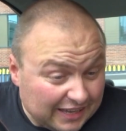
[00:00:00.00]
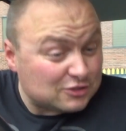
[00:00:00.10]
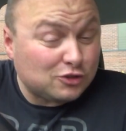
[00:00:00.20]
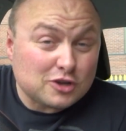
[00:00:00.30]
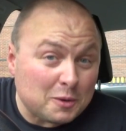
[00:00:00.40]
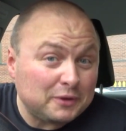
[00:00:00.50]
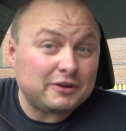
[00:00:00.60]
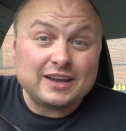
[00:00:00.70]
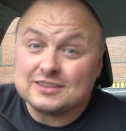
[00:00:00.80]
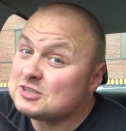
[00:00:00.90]
it's all
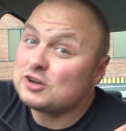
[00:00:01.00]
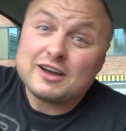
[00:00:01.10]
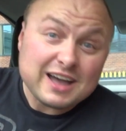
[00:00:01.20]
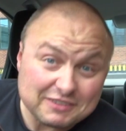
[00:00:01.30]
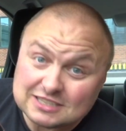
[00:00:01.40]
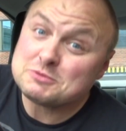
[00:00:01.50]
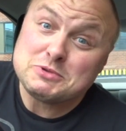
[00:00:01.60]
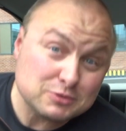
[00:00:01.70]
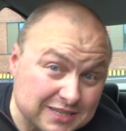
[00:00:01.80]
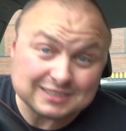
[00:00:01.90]
copyrighted, so I've had to
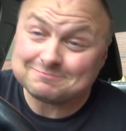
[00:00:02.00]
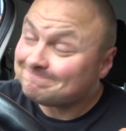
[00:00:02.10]
mute it.